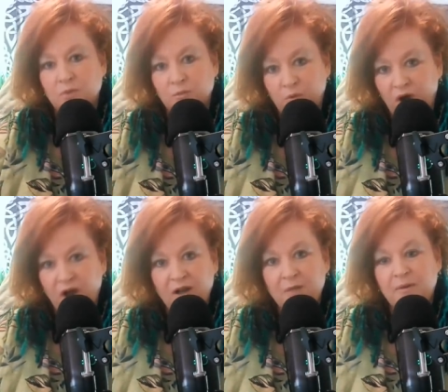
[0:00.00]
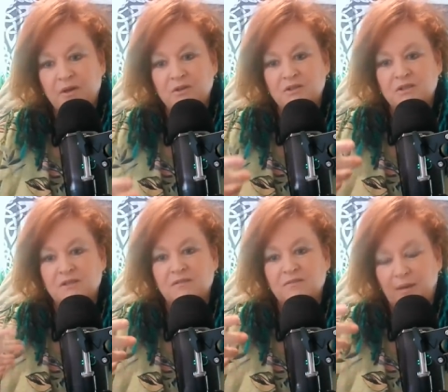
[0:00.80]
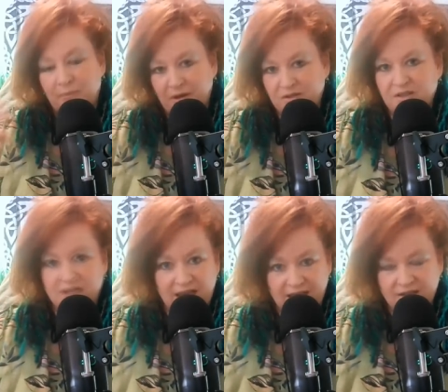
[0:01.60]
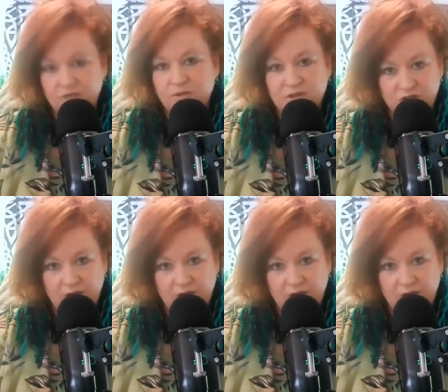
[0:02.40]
will work because that person is taken into a